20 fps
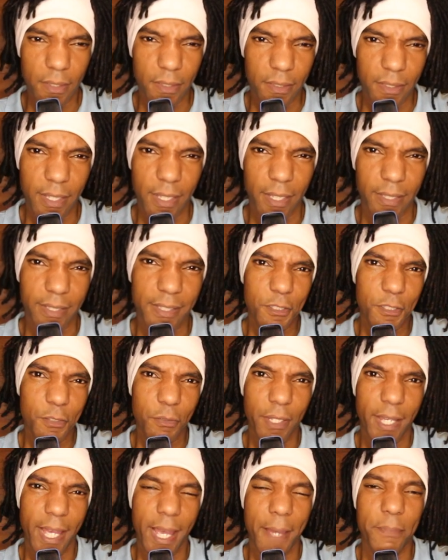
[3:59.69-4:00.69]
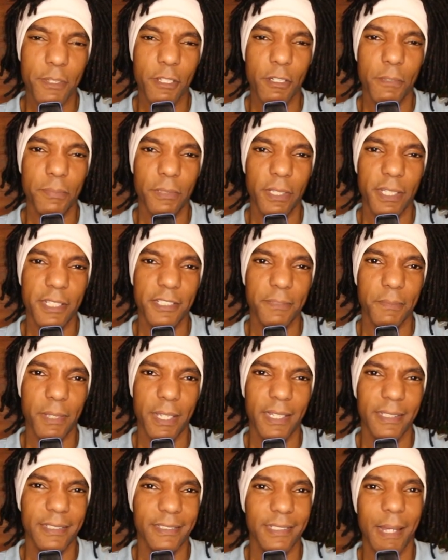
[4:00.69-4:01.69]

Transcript: yeah, to a happier place, man.